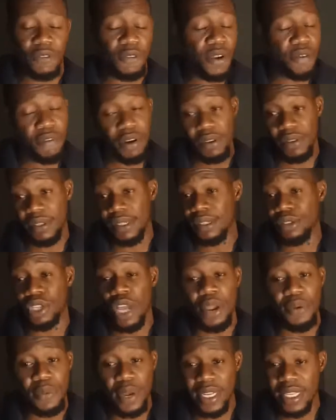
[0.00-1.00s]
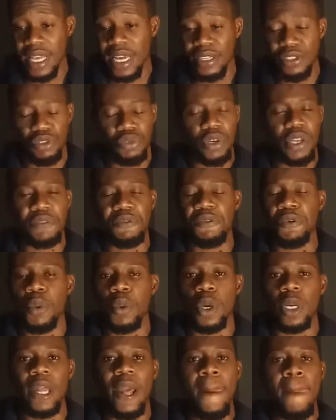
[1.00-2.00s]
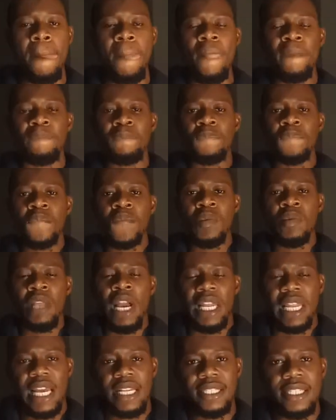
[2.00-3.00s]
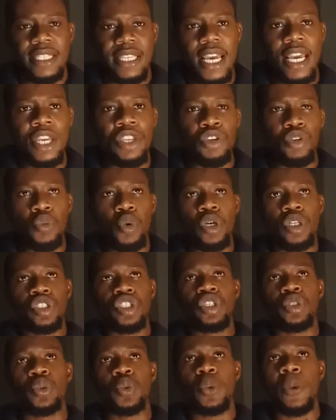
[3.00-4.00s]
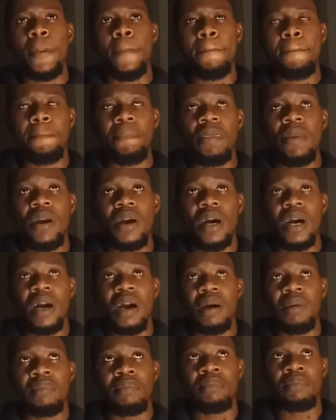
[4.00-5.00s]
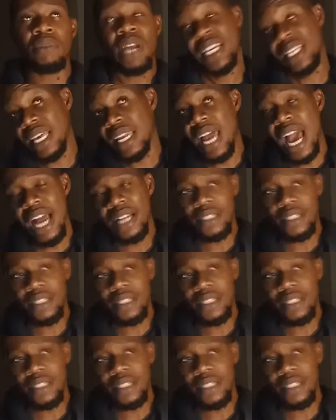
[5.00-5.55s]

It's very, very direct and straightforward. Let's say you want to write an